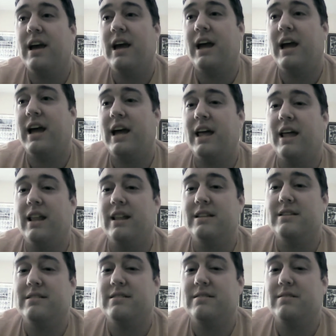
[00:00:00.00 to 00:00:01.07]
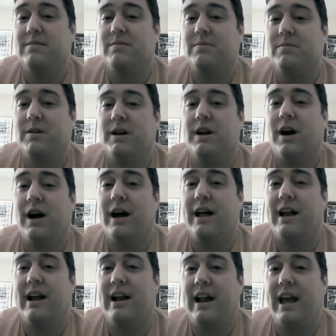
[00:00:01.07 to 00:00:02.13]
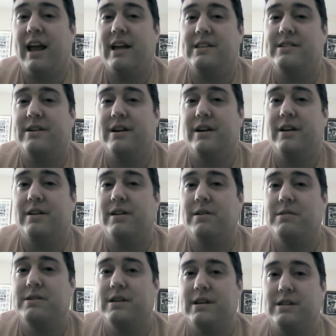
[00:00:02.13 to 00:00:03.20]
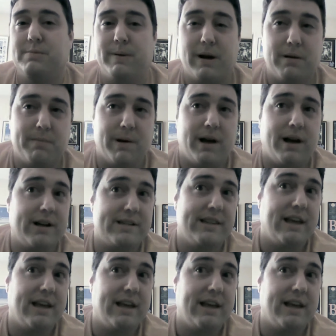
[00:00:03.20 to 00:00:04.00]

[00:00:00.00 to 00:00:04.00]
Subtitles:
and got an answer using a spirit box,